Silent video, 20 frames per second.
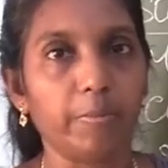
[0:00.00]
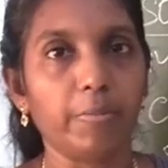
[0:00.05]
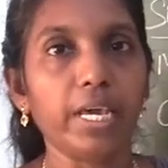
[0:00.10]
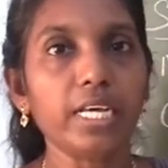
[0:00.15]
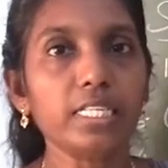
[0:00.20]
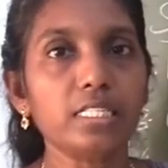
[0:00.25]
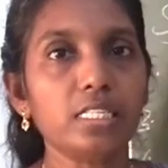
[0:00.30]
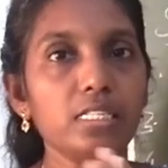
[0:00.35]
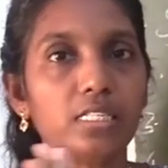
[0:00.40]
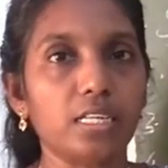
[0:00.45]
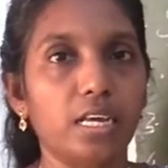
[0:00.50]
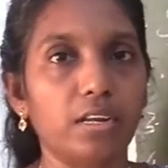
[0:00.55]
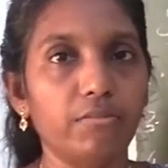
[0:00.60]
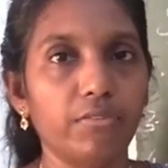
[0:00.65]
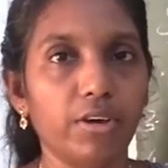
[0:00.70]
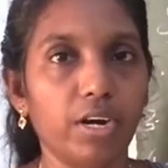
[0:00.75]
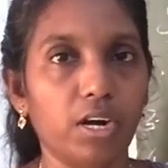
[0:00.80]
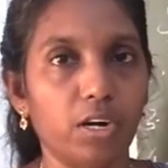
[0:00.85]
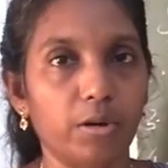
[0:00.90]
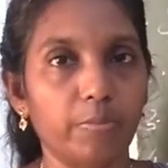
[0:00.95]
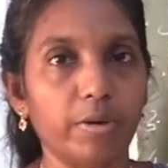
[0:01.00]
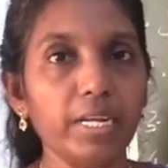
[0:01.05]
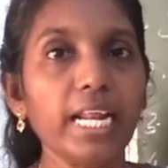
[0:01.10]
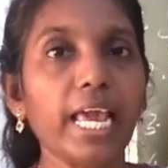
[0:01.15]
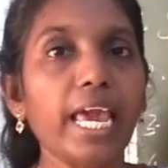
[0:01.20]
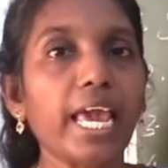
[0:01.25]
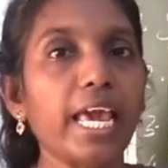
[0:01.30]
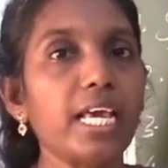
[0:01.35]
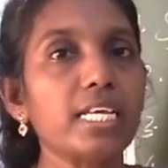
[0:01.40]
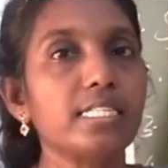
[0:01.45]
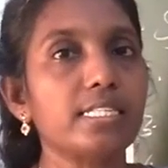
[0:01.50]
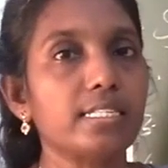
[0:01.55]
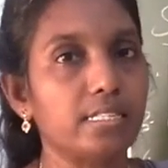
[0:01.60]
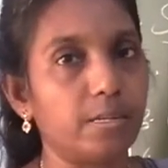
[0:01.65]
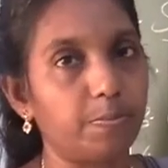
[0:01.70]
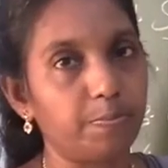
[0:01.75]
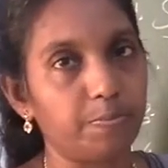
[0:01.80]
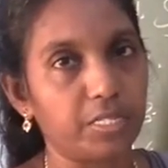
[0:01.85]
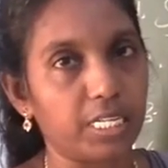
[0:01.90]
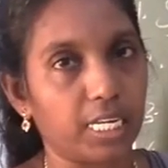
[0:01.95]
Make this environment
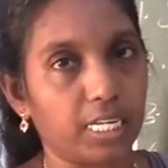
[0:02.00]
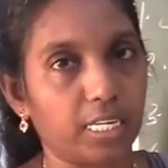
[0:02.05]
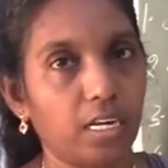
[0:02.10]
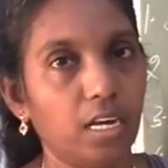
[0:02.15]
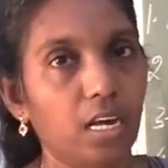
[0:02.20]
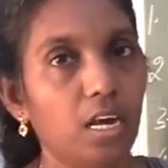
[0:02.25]
aseptic.